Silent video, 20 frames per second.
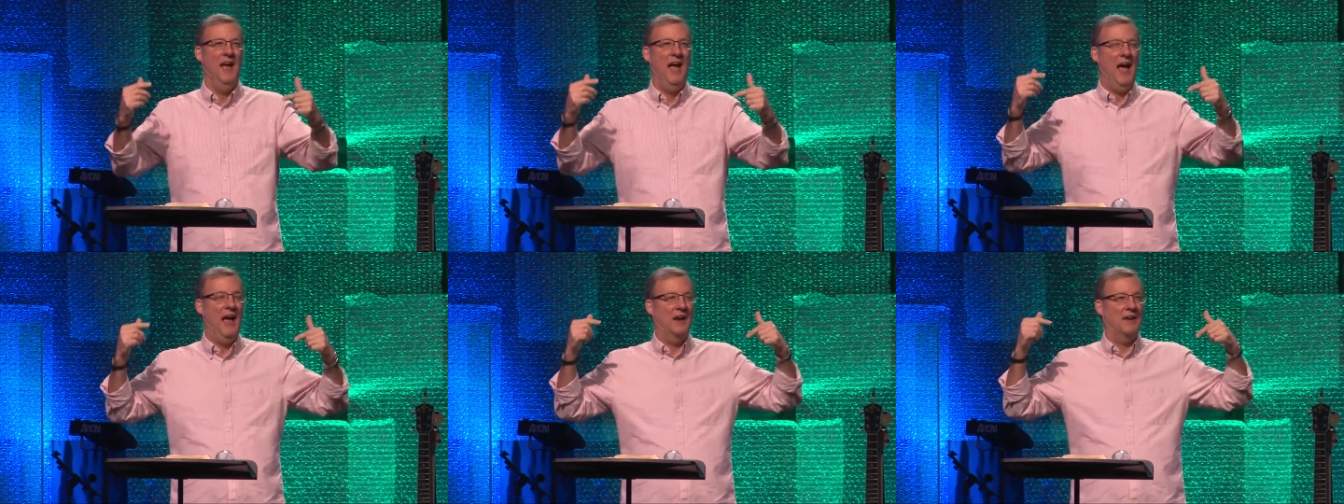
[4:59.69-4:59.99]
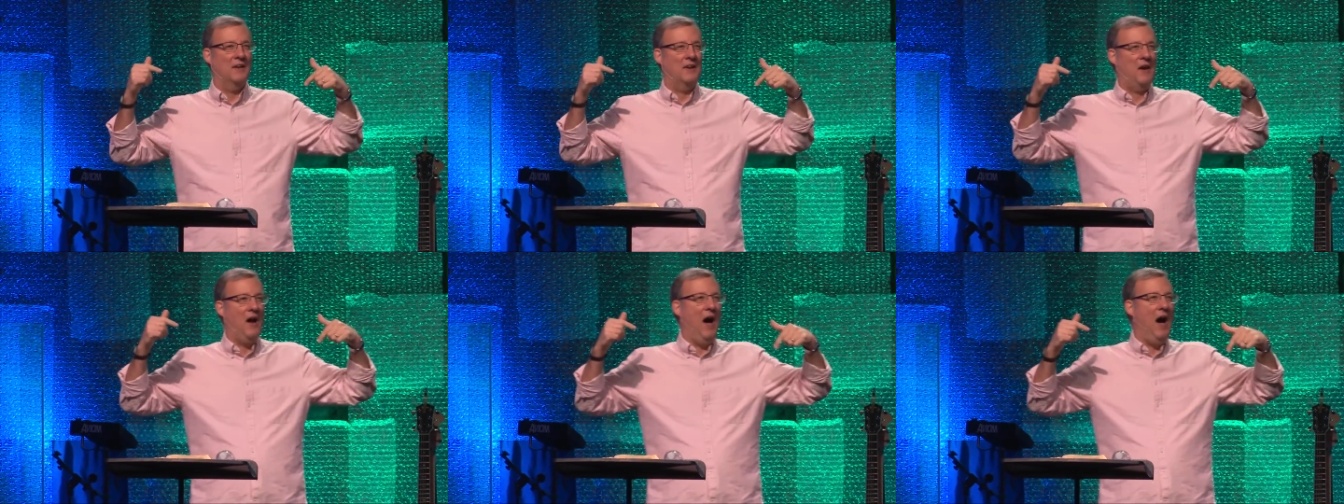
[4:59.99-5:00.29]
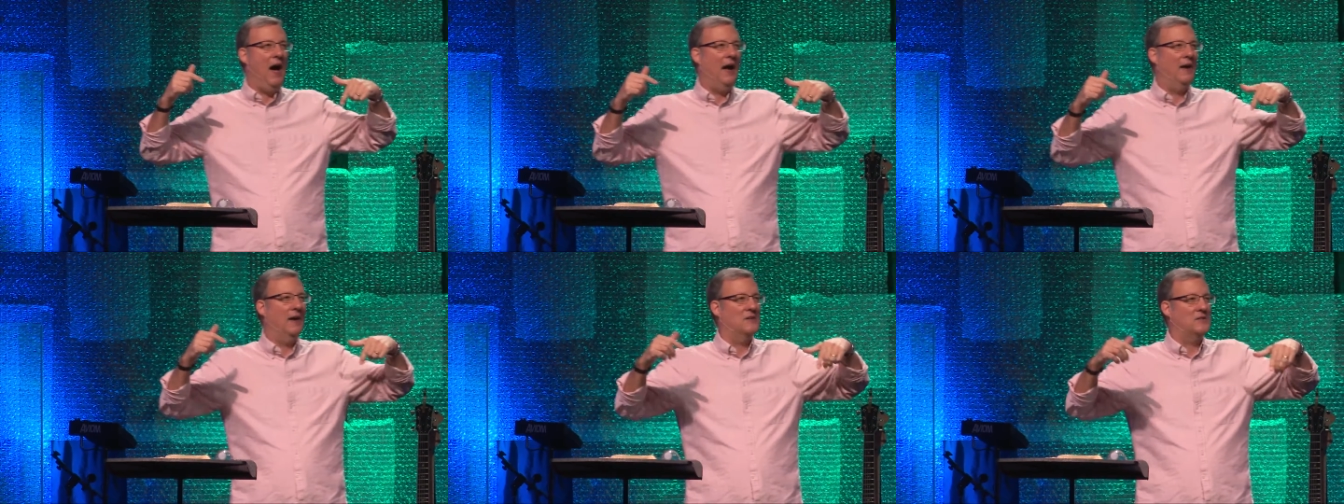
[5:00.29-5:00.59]
and
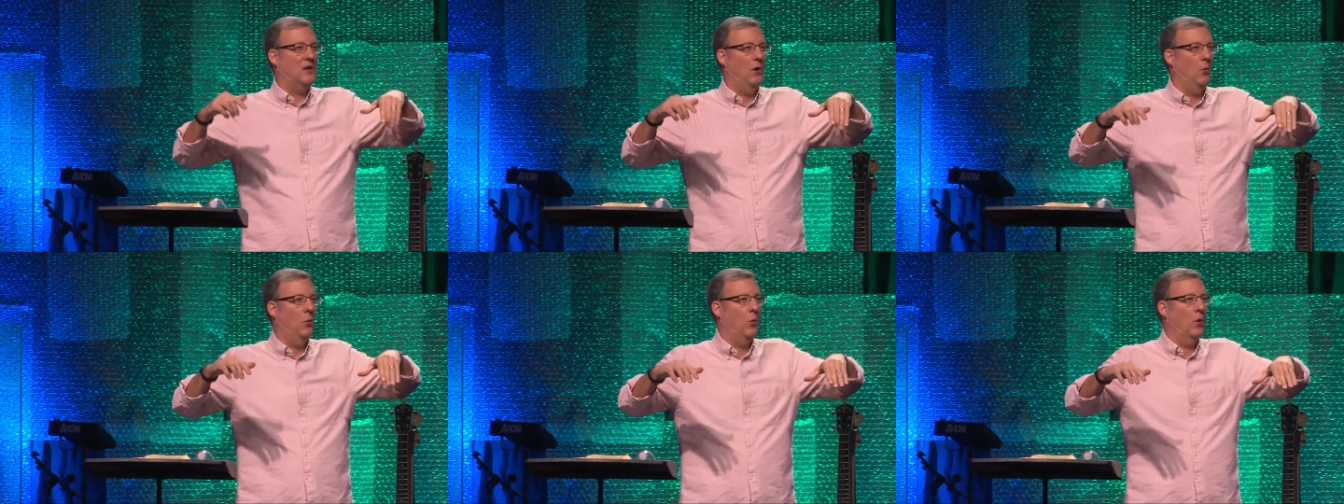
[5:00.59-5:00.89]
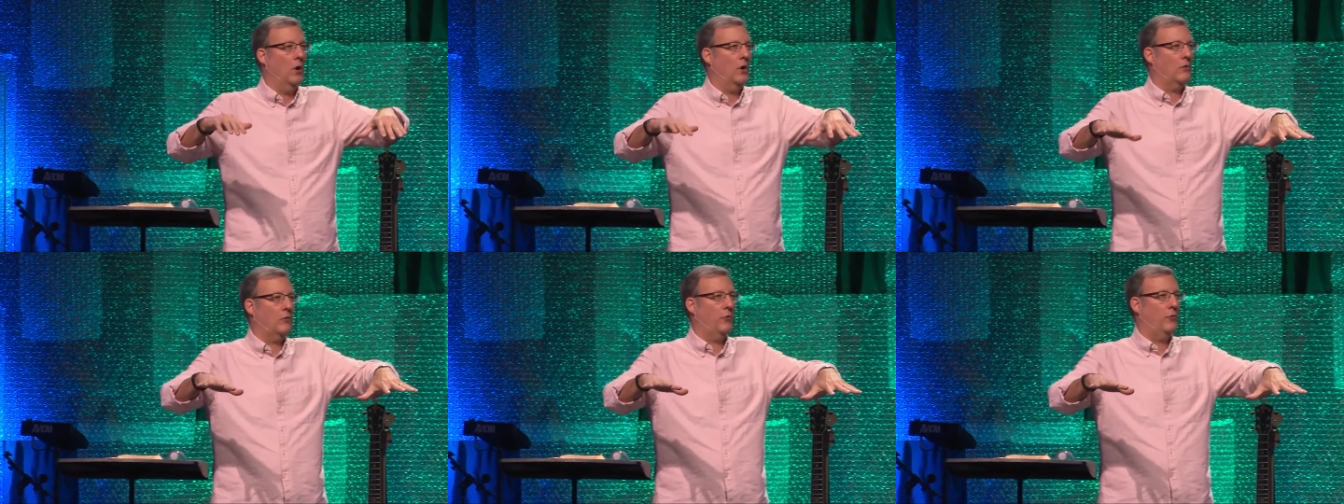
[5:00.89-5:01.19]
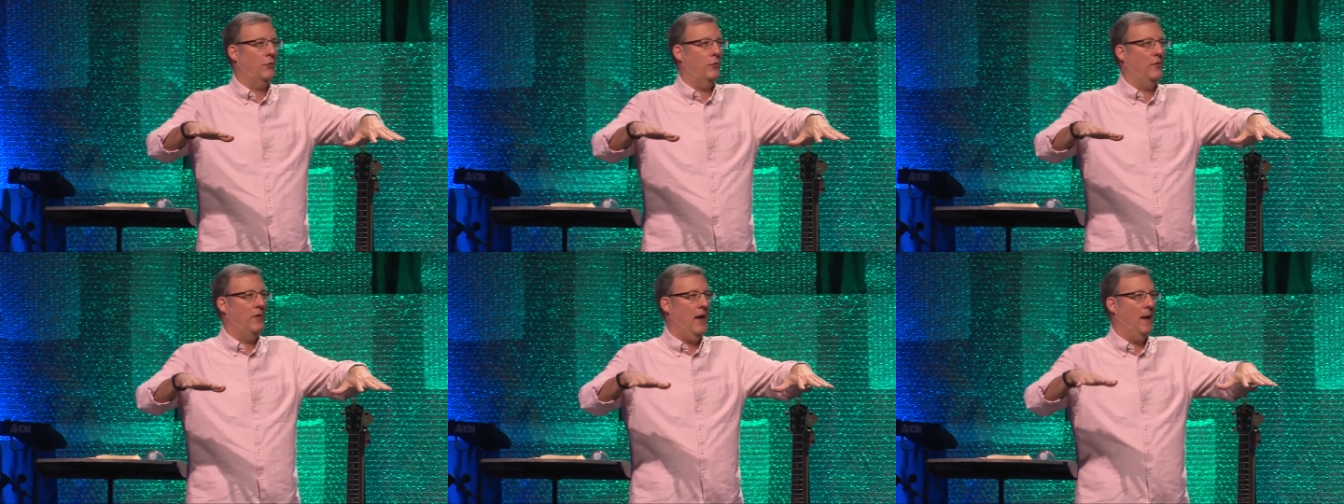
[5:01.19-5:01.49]
God is at work
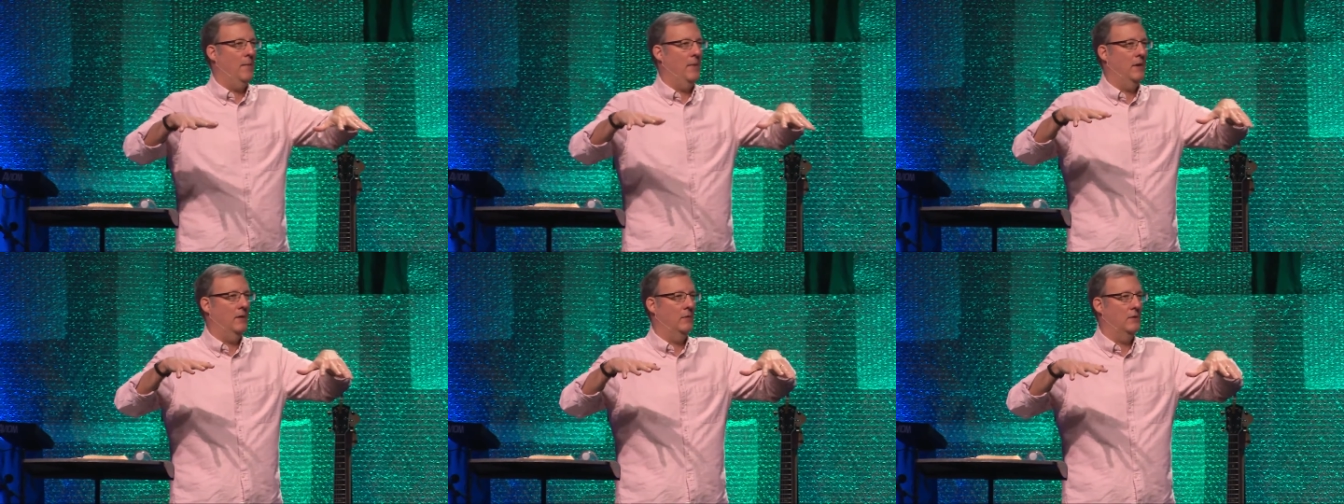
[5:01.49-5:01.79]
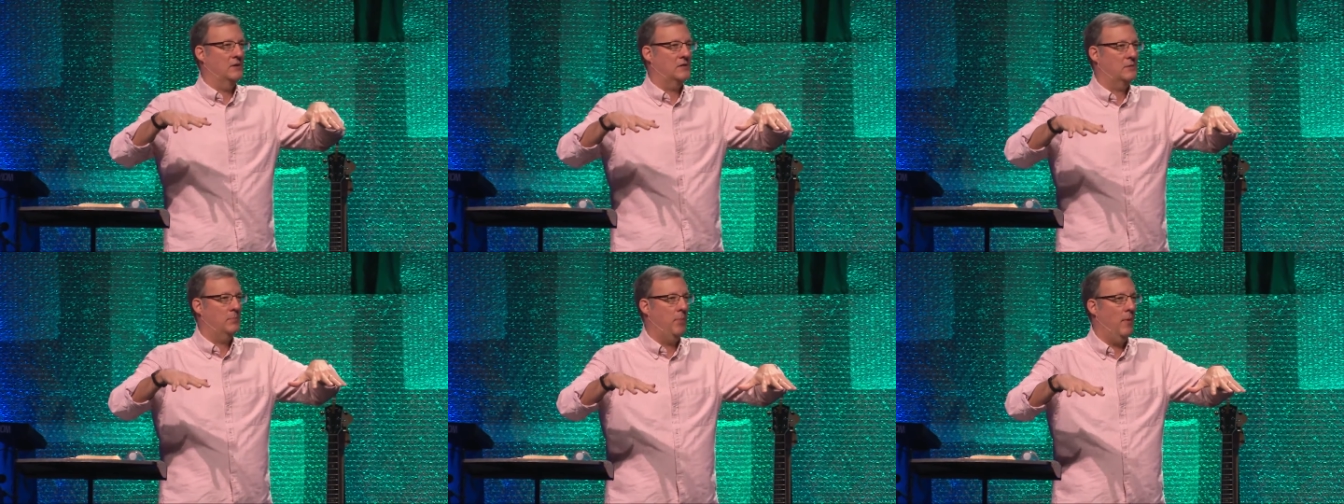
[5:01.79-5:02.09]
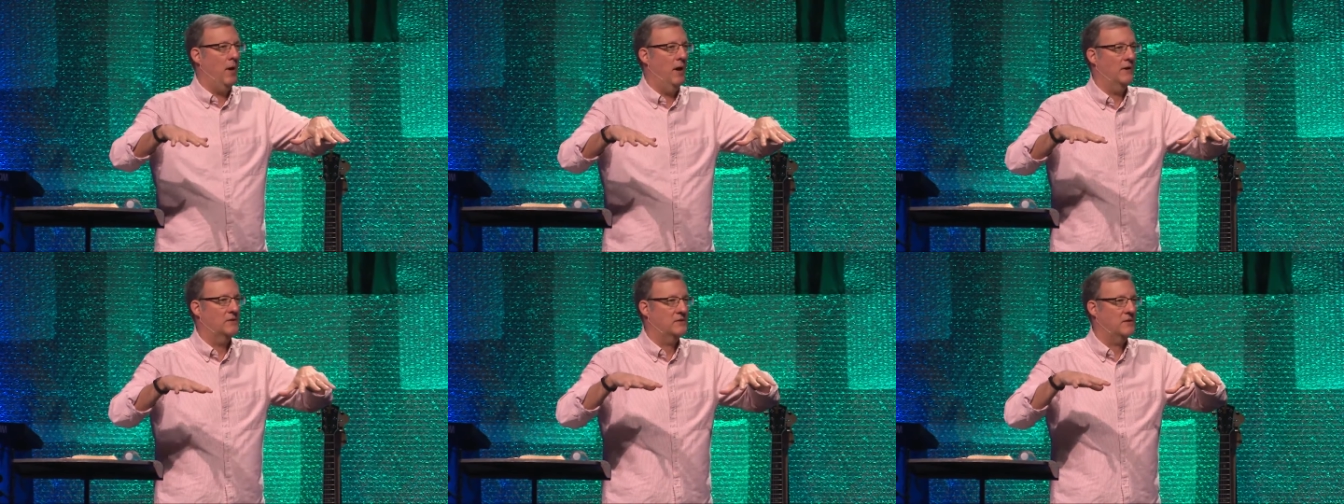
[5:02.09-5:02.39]
through them in
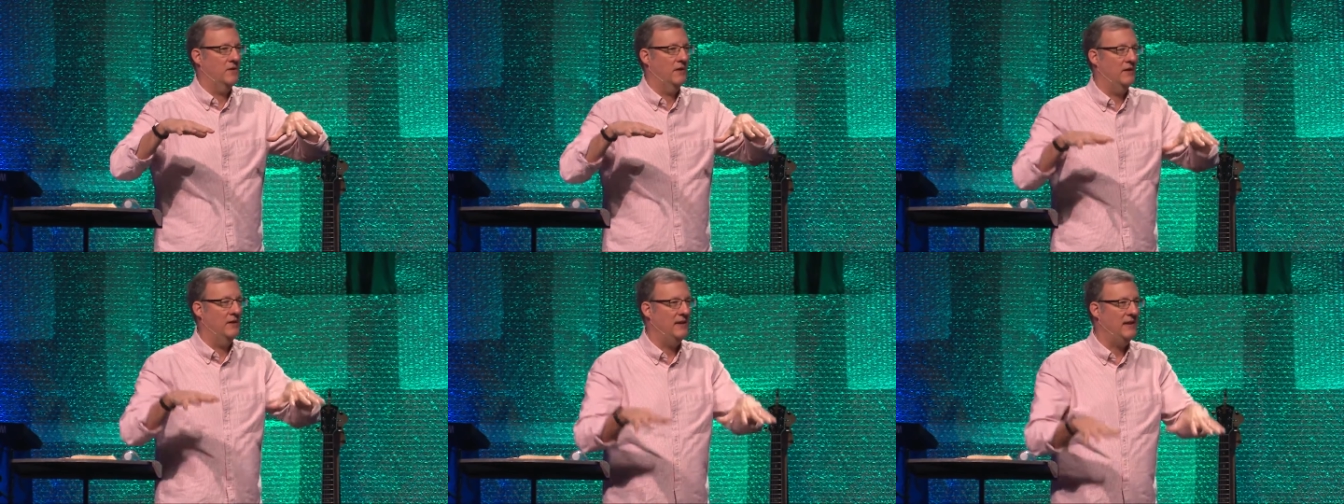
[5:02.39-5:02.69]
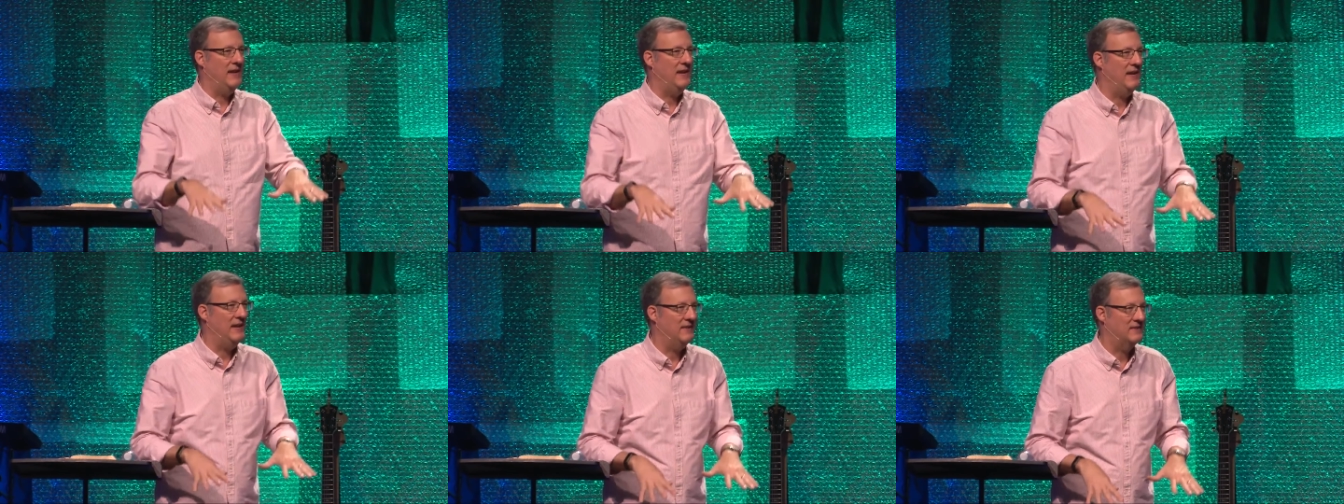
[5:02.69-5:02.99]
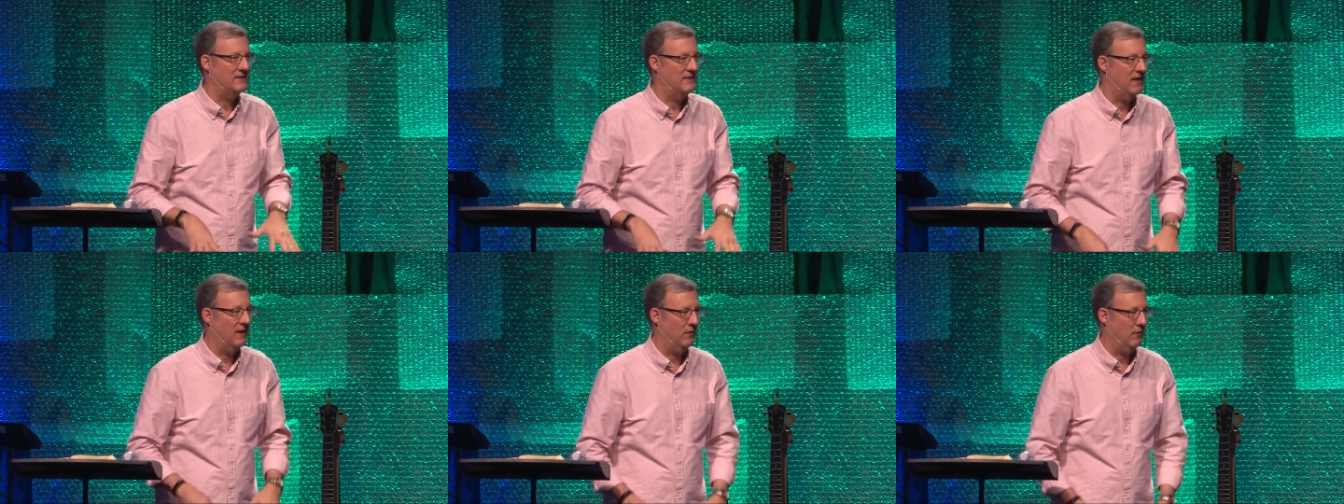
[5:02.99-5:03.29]
response to the
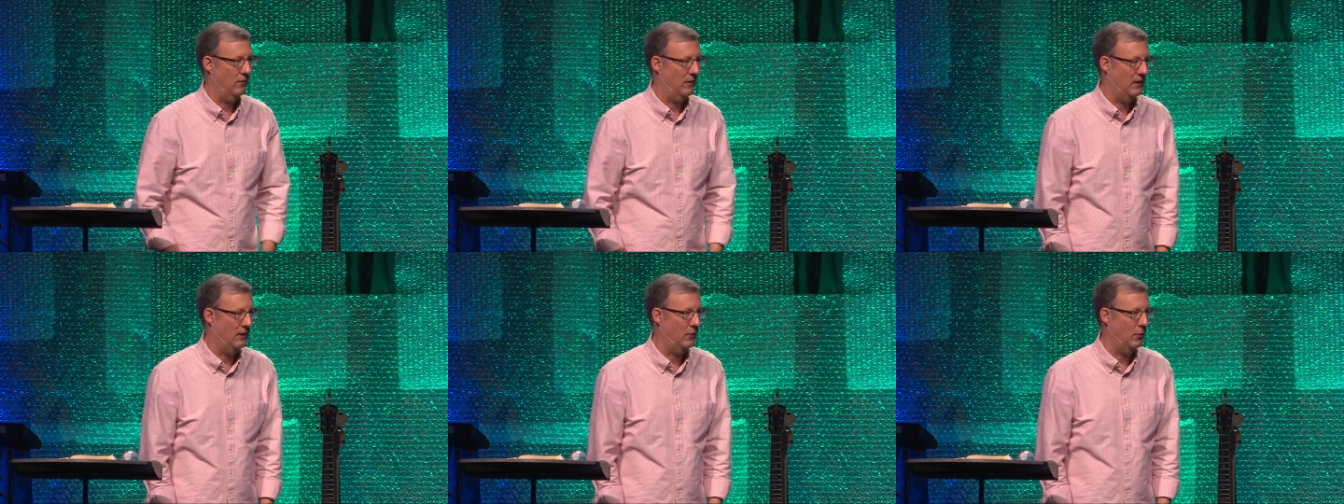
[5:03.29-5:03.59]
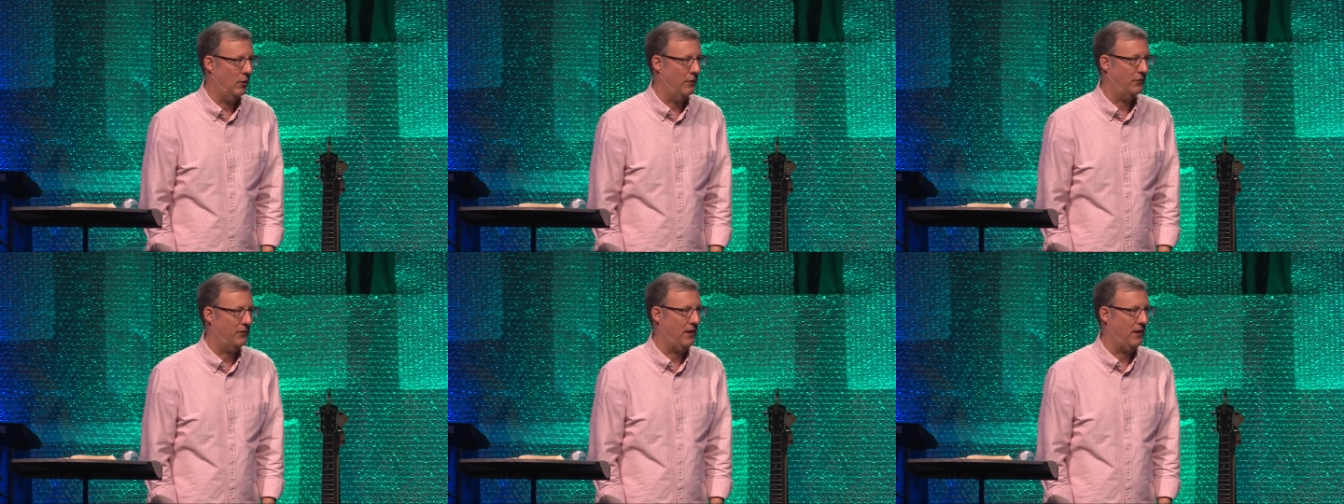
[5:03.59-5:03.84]
needs that are in North